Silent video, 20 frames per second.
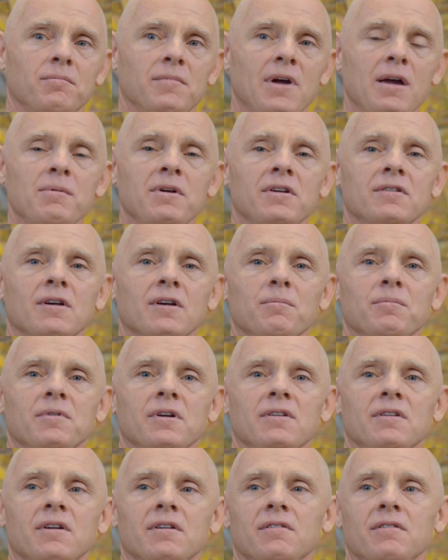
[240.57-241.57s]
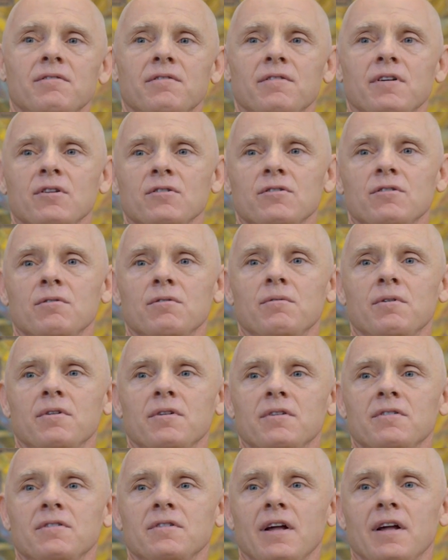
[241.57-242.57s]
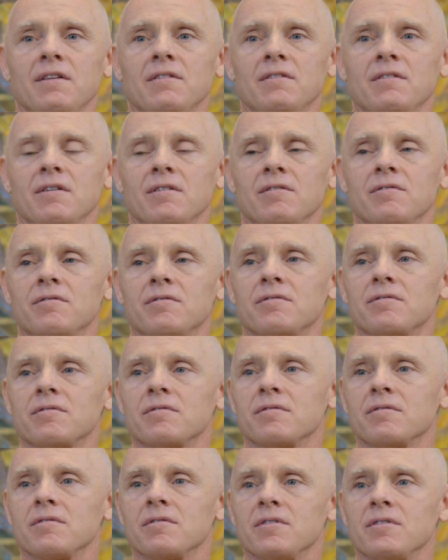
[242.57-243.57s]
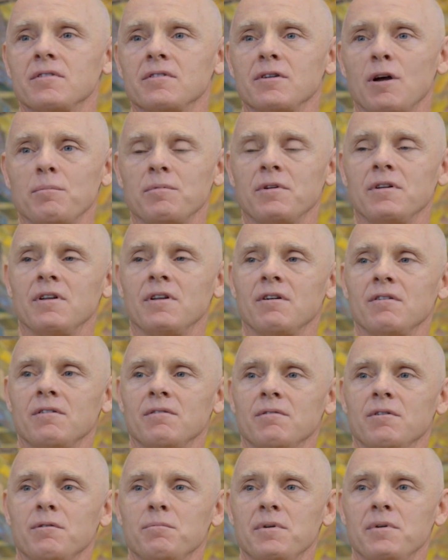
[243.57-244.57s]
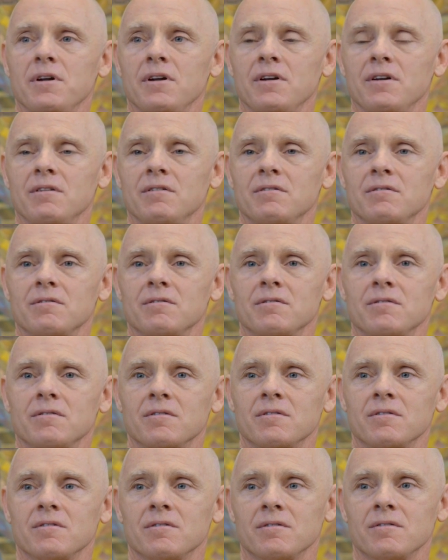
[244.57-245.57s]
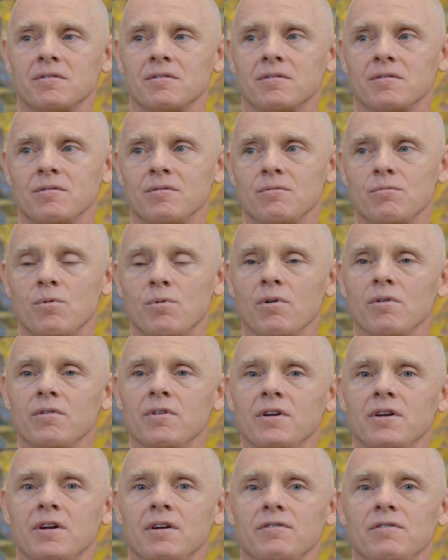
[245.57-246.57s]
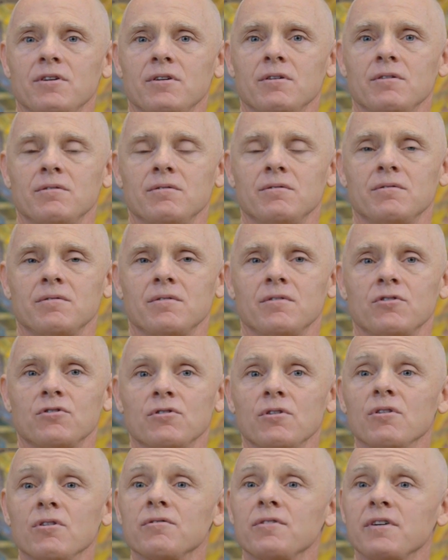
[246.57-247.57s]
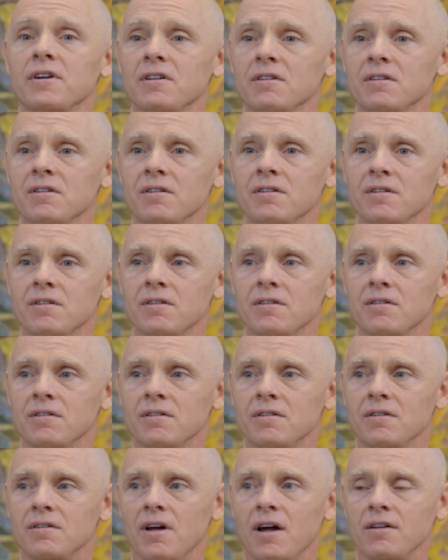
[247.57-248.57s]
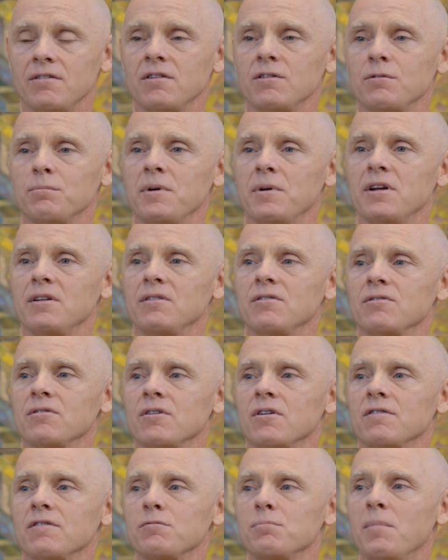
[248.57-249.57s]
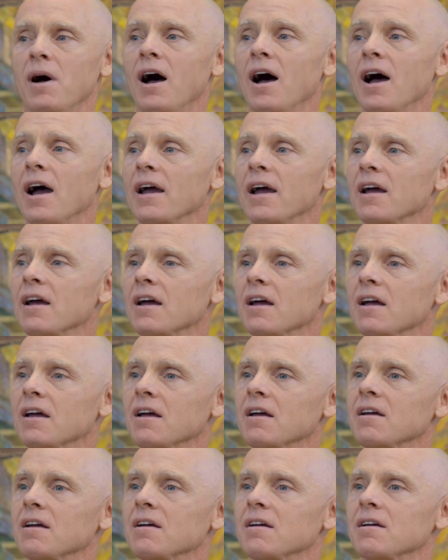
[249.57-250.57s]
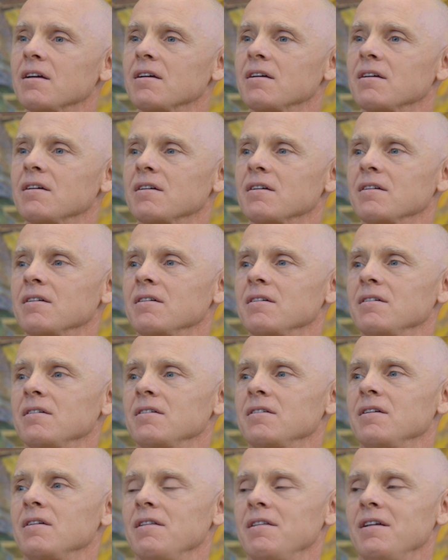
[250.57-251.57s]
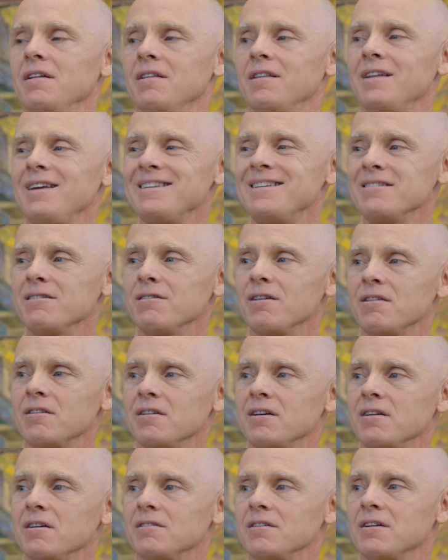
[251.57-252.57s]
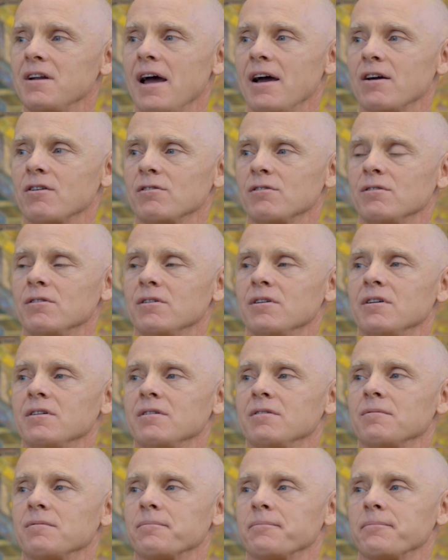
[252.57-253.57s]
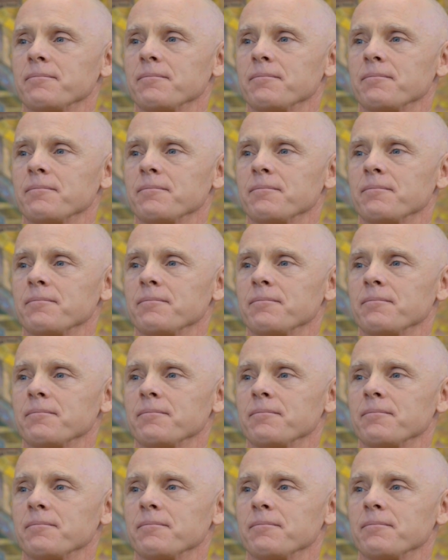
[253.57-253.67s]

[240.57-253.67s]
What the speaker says: Maybe something that fills you with a sense of something that would be worthy of you serving, not just being served by. And I think these are the things that actually